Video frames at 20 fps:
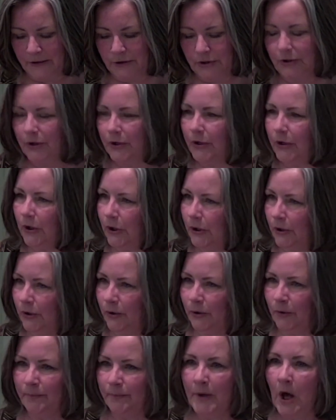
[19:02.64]
to her
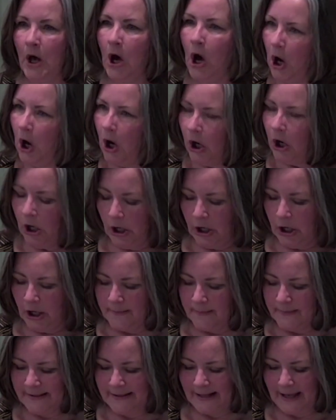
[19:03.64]
home,
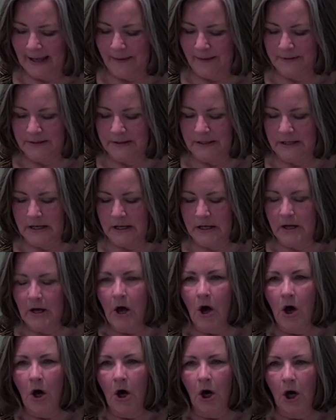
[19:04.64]
arms empty,
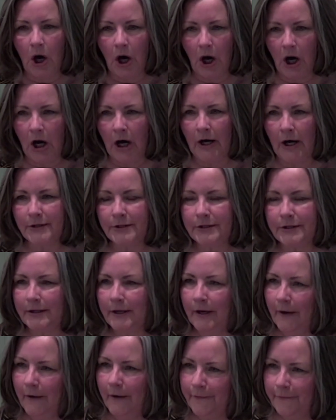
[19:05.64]
heart
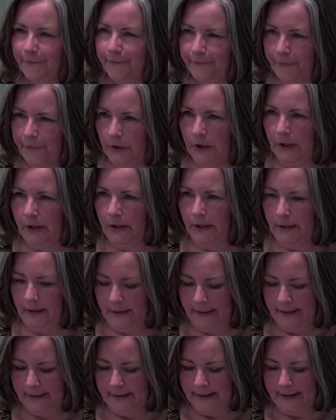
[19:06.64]
full.
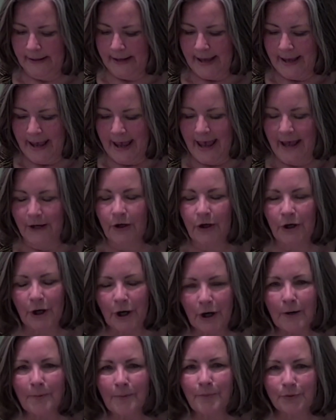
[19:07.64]
And
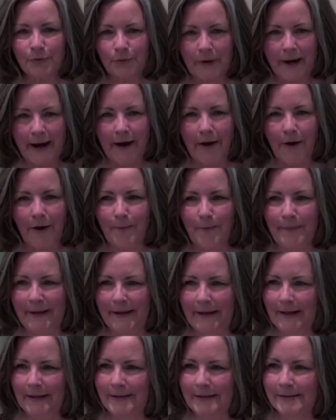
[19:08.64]
her prayer
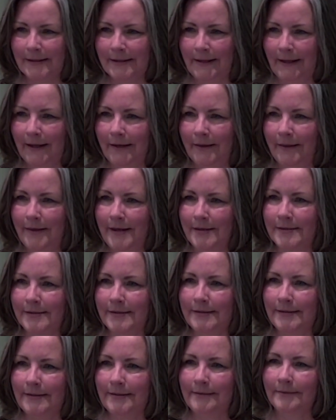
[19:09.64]
begins like
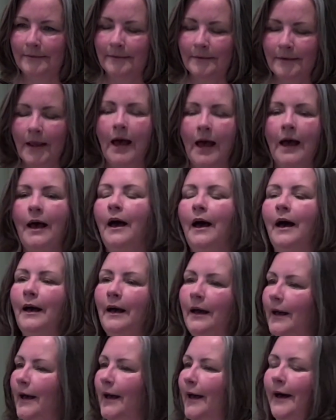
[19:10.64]
this:
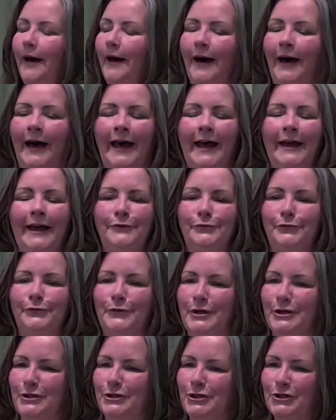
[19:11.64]
I
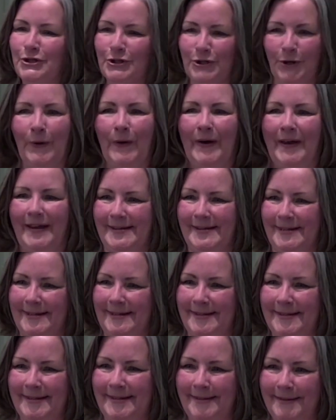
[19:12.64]

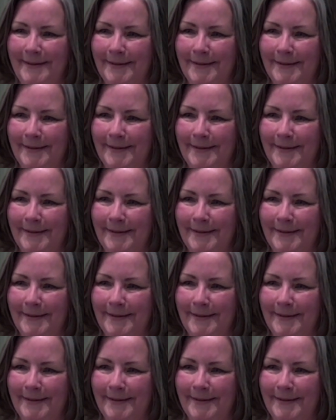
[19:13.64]
rejoice.